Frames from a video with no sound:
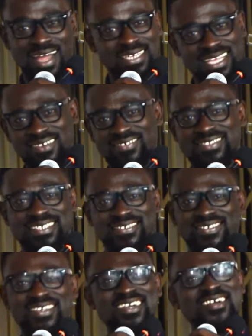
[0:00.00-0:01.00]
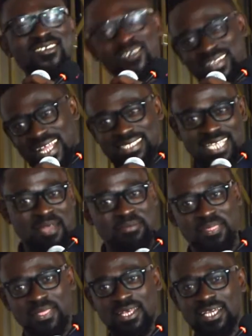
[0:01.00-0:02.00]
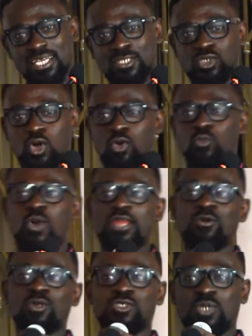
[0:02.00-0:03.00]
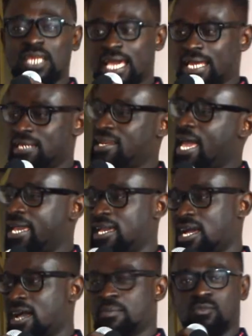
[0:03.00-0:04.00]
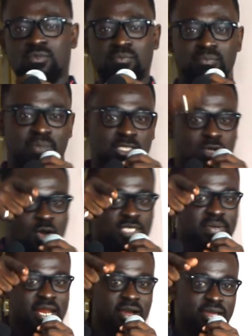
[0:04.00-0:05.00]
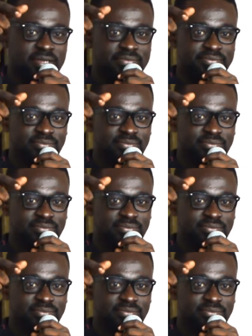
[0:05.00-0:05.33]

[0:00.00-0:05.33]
at the end when that time. So when you want to learn, like Passport when are you?